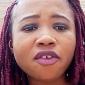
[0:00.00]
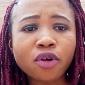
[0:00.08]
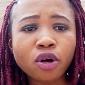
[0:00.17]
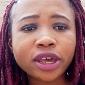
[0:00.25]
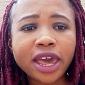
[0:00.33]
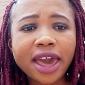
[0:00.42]

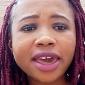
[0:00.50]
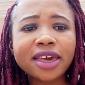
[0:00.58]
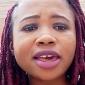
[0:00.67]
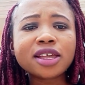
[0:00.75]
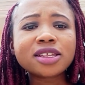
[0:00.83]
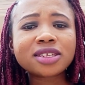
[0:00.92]
Okay,
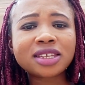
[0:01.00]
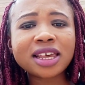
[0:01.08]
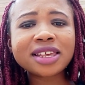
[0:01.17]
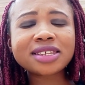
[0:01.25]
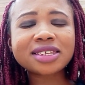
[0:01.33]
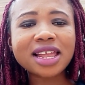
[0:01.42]

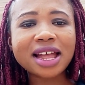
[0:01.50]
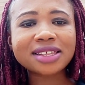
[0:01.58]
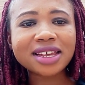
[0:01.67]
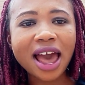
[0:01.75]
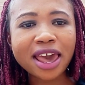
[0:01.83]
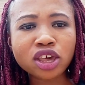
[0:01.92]
things
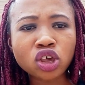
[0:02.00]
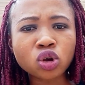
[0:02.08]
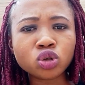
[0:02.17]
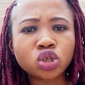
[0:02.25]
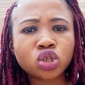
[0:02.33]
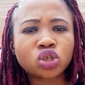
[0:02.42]
that I
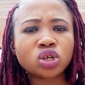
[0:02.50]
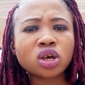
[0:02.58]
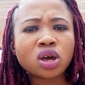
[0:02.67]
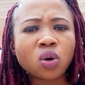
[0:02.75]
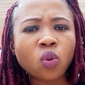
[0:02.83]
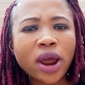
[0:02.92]
used
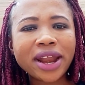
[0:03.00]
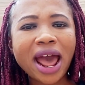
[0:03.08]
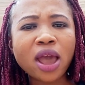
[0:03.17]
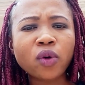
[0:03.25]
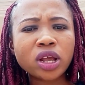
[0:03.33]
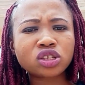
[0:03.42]
when
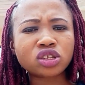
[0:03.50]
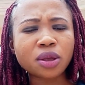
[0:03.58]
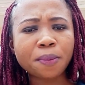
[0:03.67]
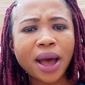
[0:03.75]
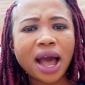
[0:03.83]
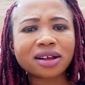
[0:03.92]
I went to
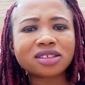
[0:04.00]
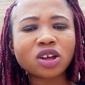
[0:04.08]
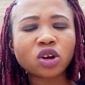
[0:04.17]
the bank,